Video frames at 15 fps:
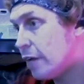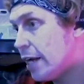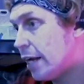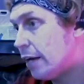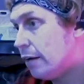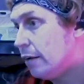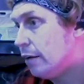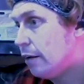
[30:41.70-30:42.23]

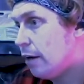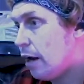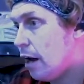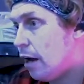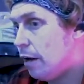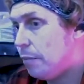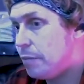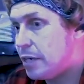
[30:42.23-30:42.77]
thing
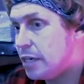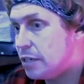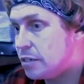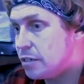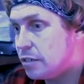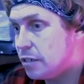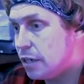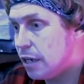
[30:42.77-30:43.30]
uh,
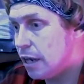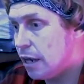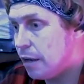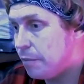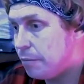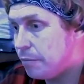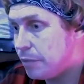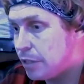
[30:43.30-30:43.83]
because uh,